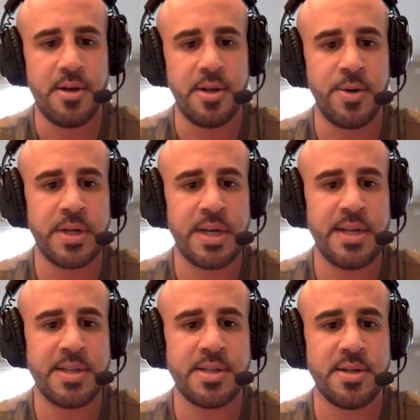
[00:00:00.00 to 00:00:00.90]

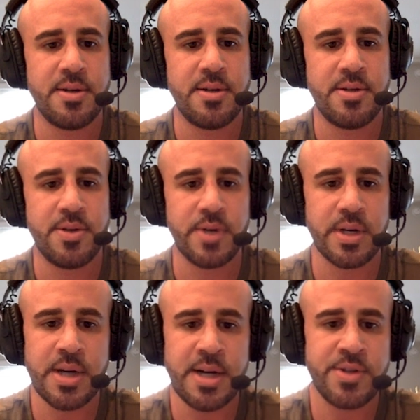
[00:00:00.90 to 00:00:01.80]
lowercase
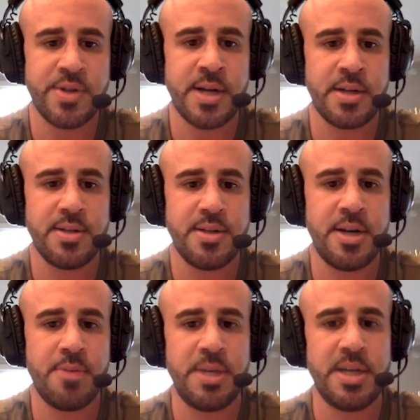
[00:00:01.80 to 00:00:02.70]
token contract
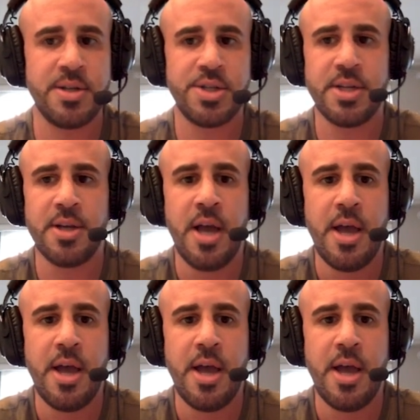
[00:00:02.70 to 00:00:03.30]
dot png.